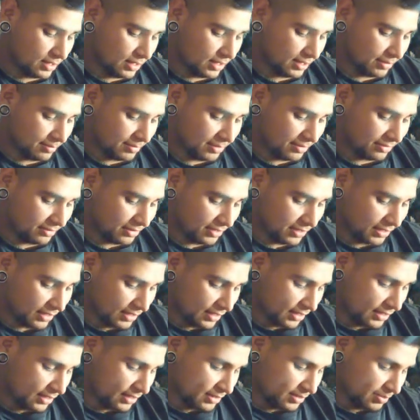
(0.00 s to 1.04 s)
Like my friend,
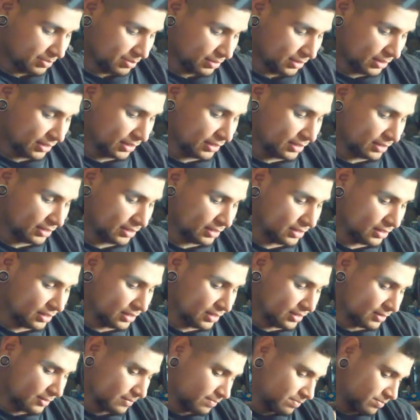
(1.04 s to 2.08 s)
it is pretty good.
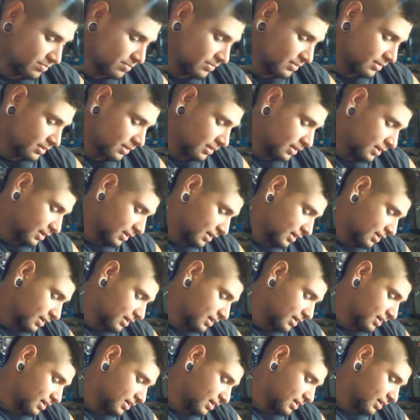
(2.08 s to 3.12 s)

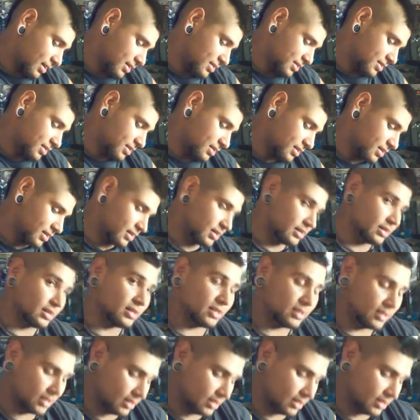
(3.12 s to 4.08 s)
Has a